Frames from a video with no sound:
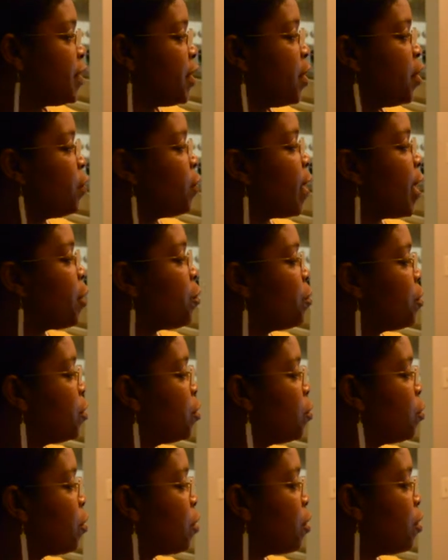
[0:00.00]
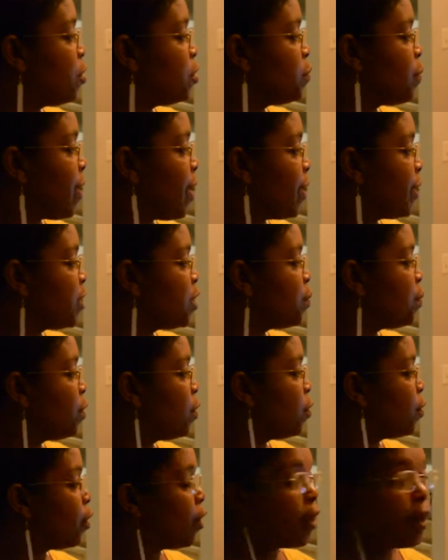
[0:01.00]
interact with the world by
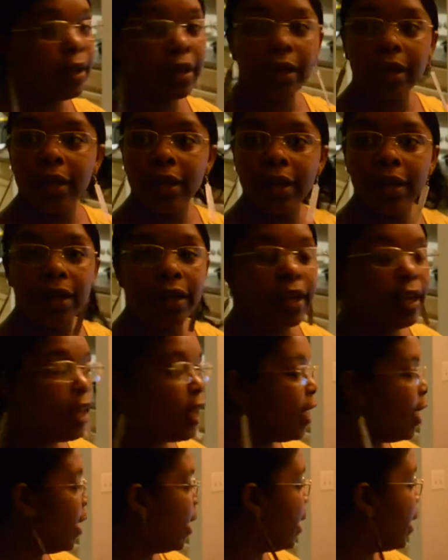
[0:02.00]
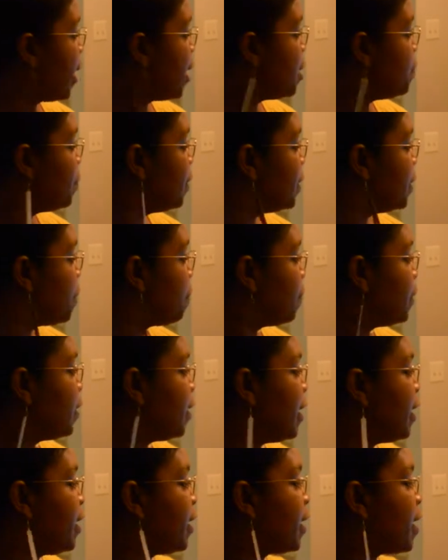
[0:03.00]
exploring and
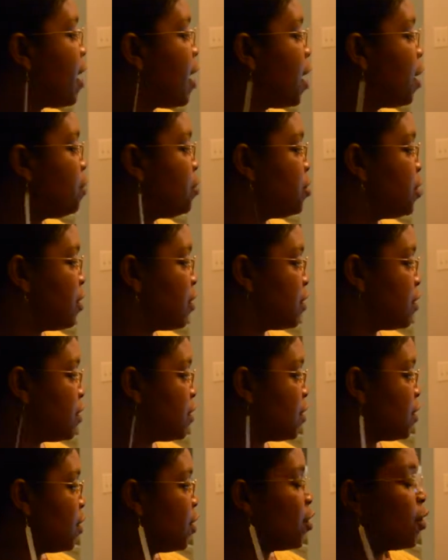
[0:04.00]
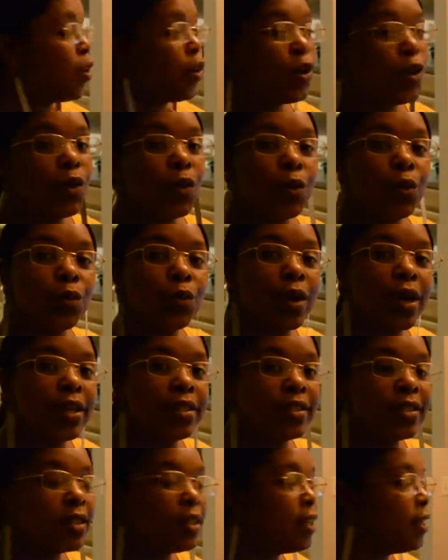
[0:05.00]
manipulating objects,
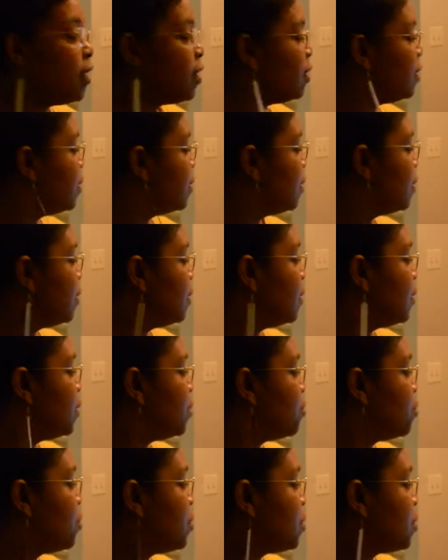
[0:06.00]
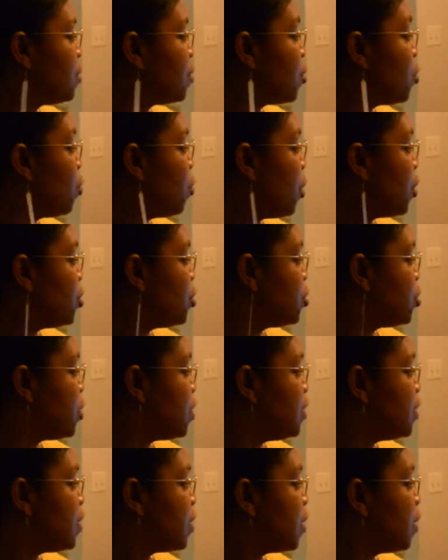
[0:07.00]
wrestling with the
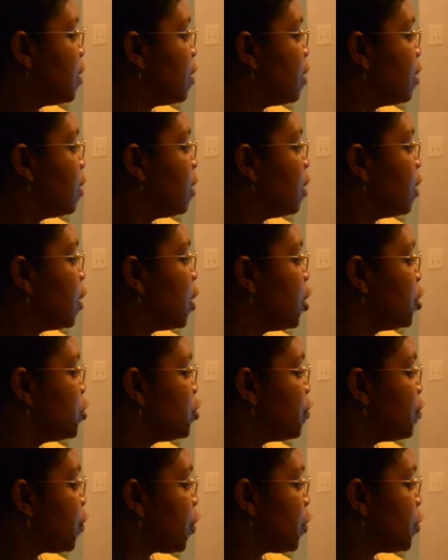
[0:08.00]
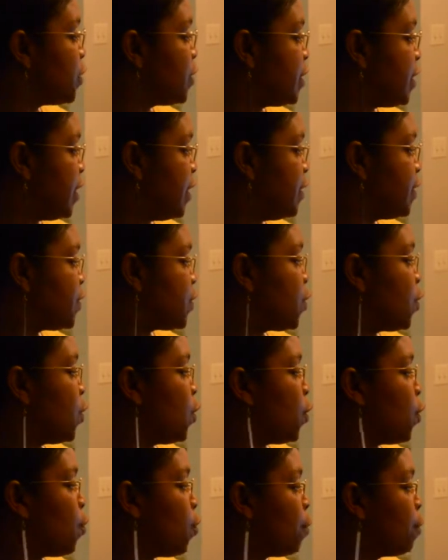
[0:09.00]
questions and controversies,
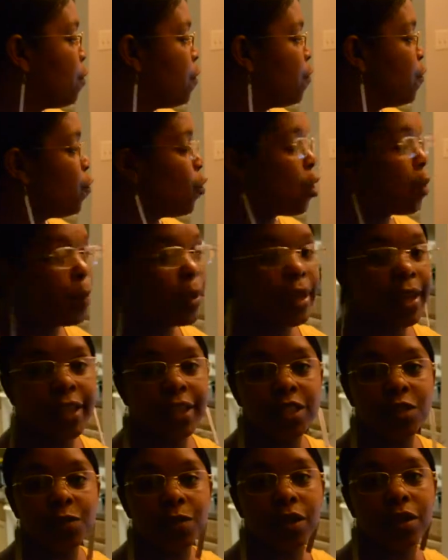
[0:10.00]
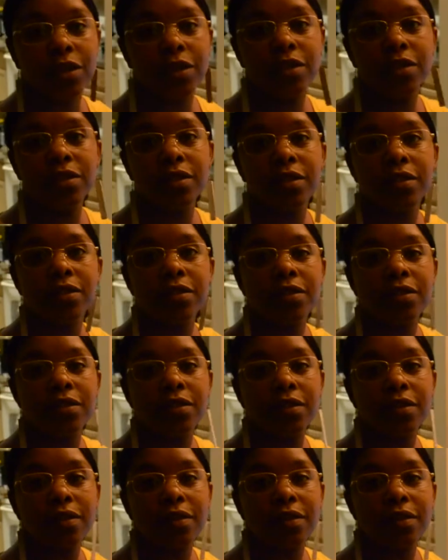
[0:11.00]
or performing experiences.